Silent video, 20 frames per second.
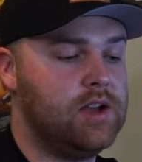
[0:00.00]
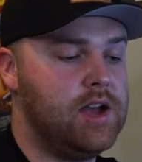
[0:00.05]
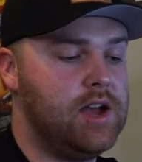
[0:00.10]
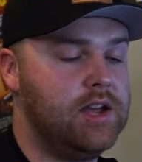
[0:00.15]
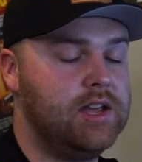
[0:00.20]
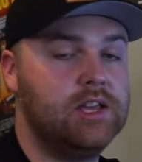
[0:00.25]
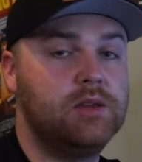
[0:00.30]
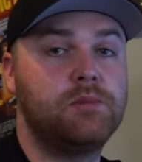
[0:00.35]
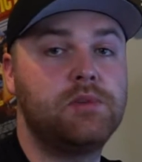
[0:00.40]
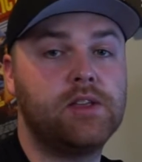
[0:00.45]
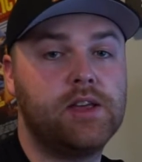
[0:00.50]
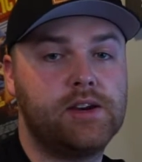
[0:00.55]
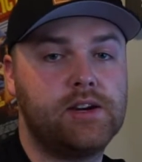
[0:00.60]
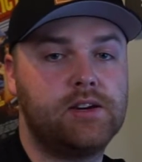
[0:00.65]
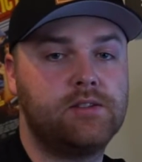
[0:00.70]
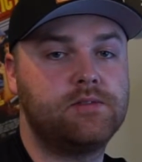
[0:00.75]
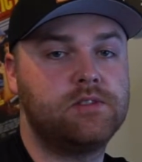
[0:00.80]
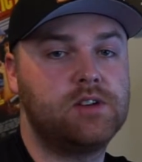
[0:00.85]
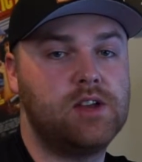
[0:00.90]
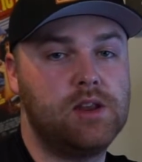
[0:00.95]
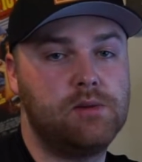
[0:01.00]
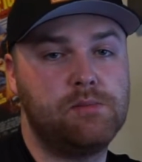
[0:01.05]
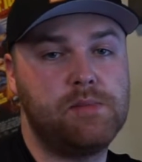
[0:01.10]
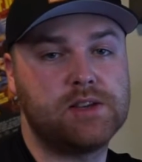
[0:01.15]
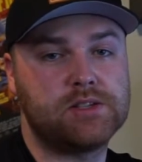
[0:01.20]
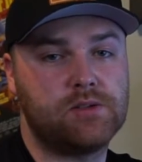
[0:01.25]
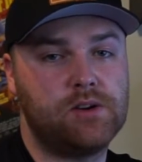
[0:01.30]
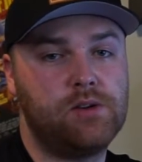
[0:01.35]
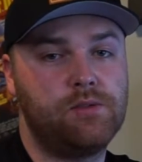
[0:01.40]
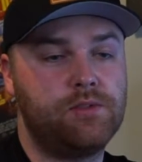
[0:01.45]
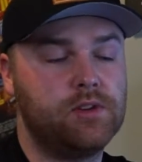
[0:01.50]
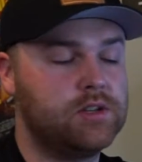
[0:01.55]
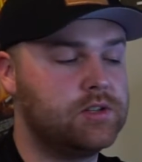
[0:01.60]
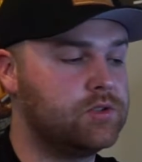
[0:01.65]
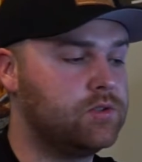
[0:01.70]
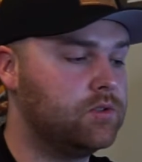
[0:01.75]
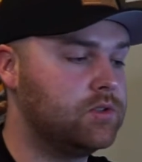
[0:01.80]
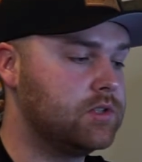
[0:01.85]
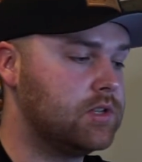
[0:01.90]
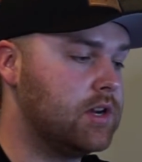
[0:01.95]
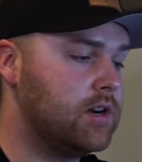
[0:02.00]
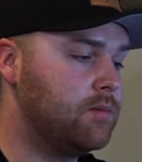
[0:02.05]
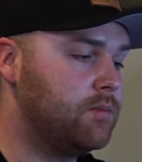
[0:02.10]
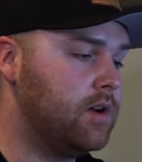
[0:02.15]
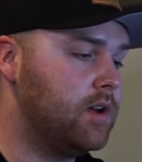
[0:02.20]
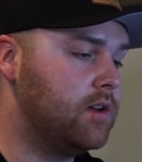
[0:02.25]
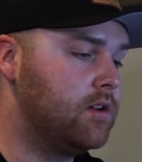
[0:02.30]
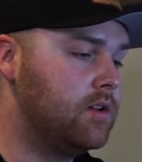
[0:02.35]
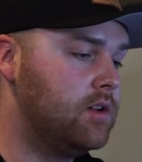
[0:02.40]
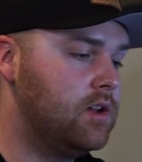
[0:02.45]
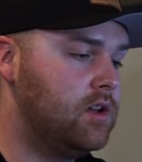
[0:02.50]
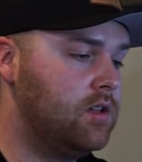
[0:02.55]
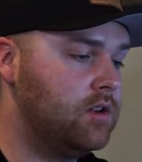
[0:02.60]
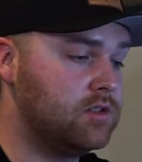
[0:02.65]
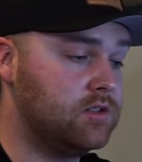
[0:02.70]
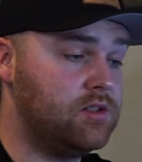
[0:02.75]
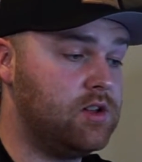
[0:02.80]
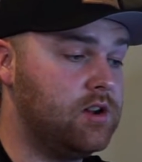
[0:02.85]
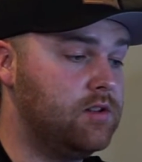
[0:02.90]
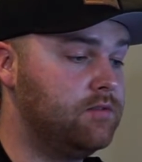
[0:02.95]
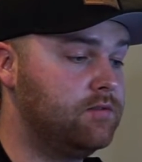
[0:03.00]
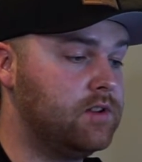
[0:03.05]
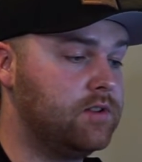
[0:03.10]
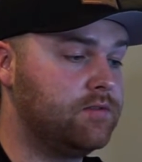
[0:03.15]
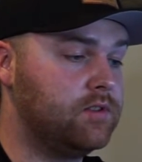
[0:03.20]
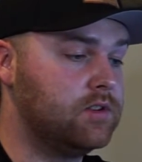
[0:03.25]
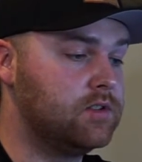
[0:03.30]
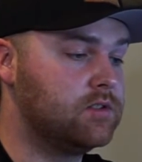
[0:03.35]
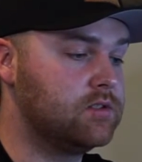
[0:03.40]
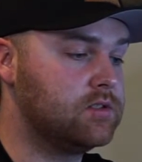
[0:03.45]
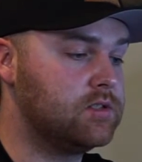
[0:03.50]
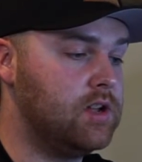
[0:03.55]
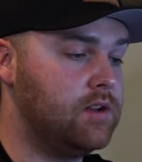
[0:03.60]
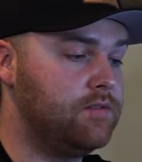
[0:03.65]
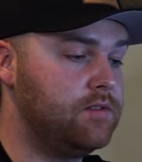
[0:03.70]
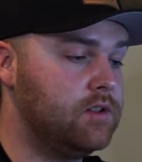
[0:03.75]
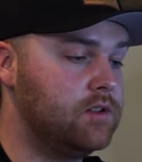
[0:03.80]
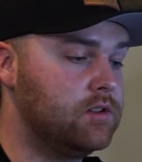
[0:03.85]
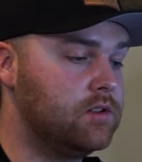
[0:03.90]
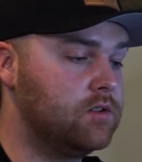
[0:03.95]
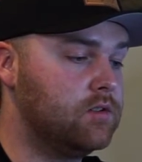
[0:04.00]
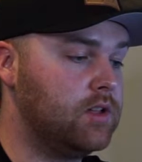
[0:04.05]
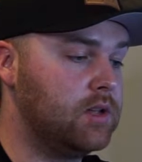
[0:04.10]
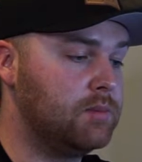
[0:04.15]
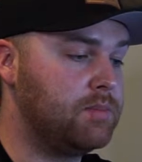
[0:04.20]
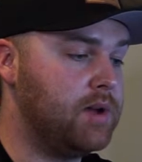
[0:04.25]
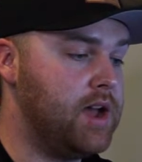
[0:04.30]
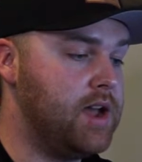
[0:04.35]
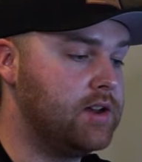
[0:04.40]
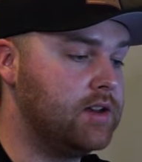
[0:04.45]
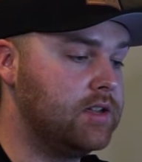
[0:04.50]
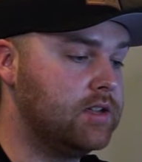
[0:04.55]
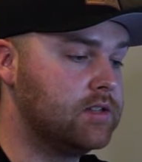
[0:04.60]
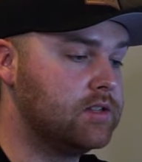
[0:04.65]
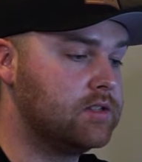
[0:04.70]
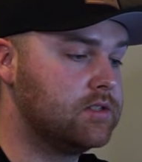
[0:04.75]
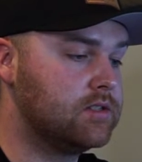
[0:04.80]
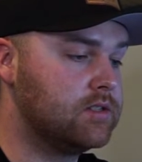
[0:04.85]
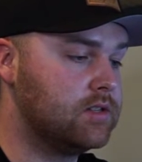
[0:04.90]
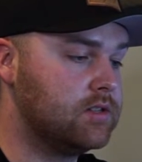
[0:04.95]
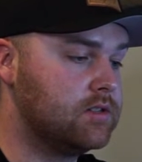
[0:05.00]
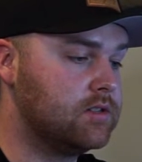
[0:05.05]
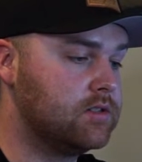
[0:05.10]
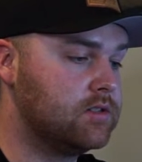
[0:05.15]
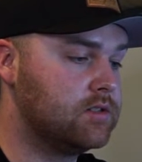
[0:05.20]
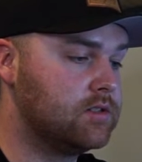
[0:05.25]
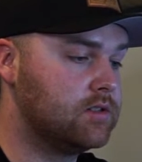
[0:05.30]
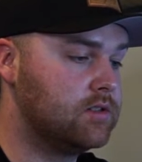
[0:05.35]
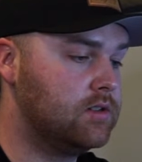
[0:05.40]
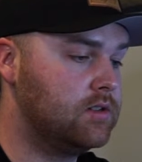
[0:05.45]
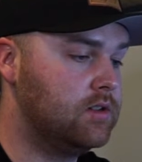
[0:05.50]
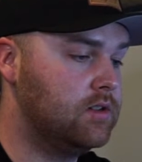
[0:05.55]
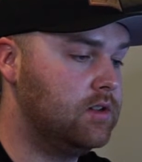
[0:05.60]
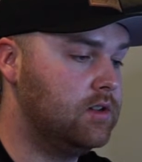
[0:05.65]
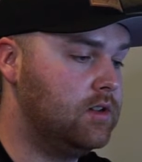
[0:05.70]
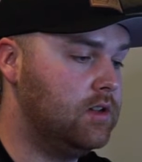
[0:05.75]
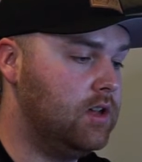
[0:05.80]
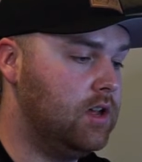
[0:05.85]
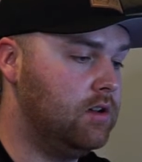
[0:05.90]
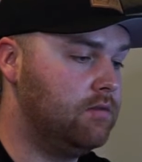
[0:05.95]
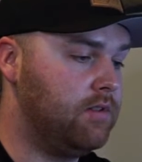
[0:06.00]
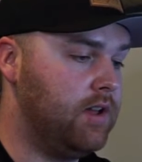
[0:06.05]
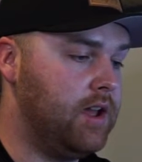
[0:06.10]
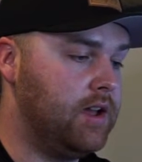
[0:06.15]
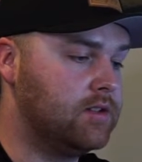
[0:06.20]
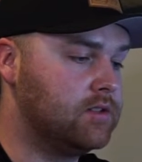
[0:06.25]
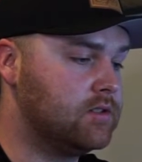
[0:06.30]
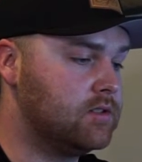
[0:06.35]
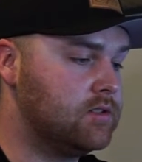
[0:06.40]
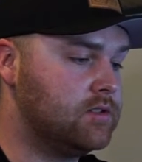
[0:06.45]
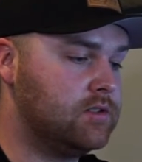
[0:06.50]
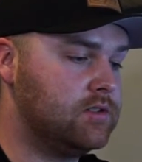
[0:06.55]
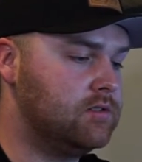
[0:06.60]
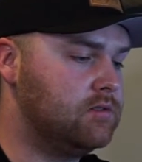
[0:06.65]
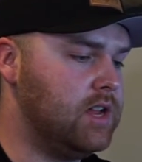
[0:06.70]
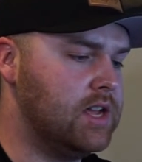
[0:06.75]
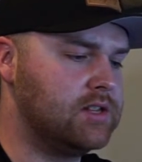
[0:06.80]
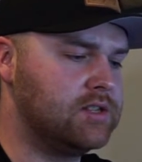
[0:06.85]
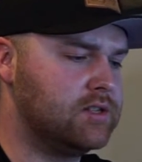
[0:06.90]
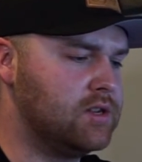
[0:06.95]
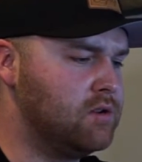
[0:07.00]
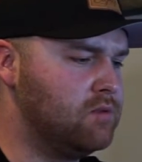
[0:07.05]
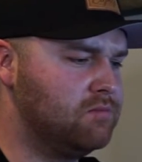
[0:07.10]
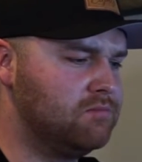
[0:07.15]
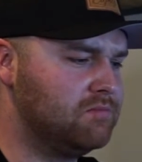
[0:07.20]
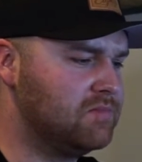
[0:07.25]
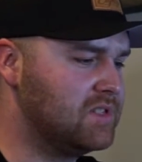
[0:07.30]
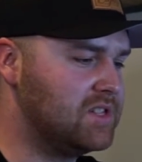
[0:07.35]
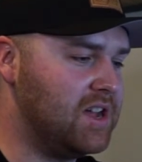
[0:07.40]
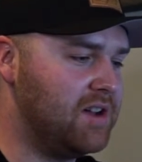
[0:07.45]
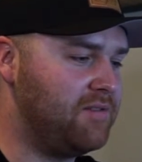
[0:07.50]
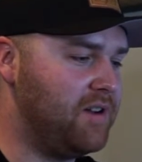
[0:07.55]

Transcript: emulator and mess around with the controls there, but there's a lot of different stuff you can do, like bindings and advanced dead zone stuff.